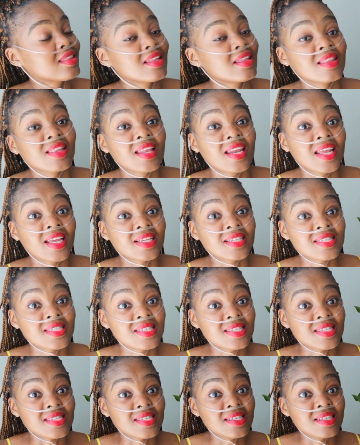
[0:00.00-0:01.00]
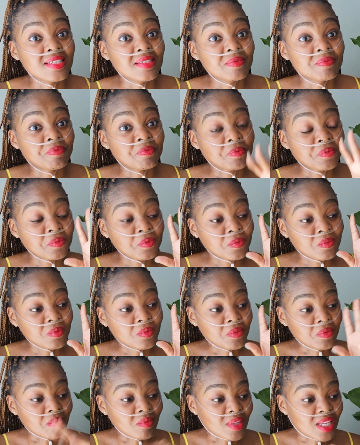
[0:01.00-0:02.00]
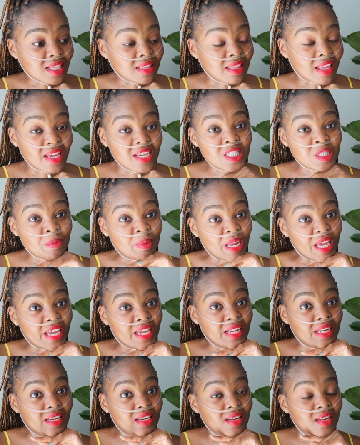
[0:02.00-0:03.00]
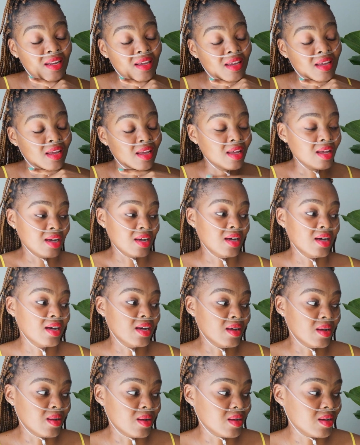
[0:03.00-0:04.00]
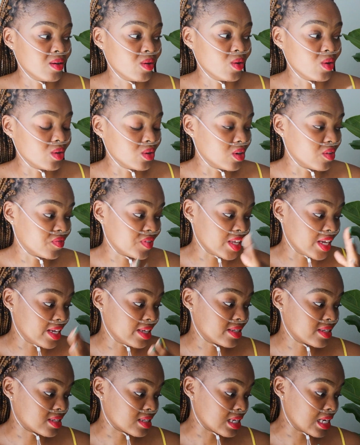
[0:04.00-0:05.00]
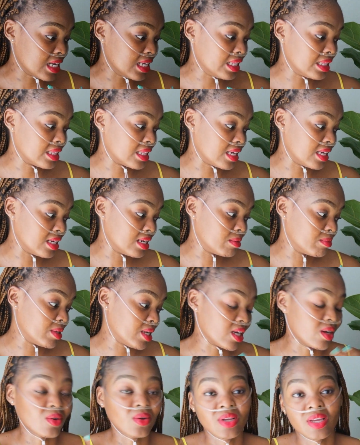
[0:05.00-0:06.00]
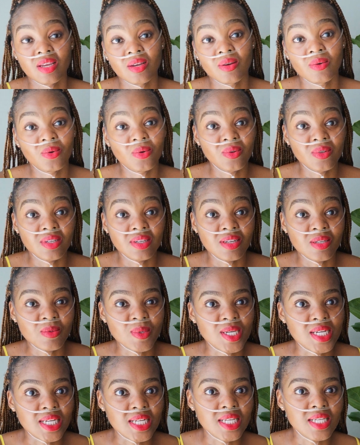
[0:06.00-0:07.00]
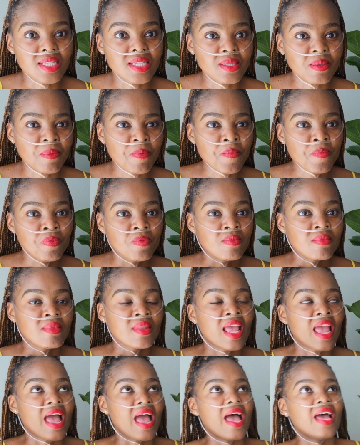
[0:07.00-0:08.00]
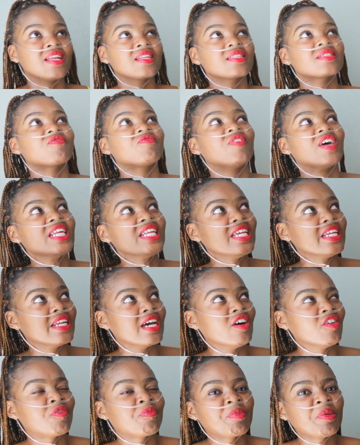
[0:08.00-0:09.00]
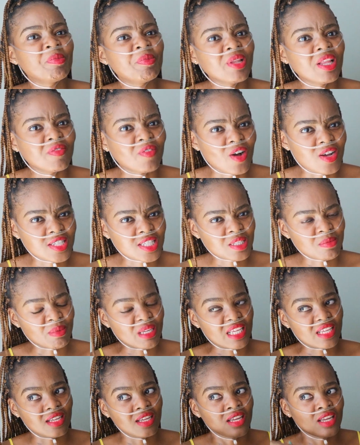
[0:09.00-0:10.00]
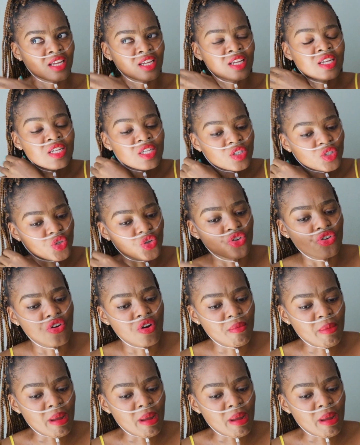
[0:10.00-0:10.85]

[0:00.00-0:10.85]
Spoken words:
Then they're like, Sissy, they explain all of that, and then I'm like, okay, cool, it is what it is. And funny enough, people have asked me, do you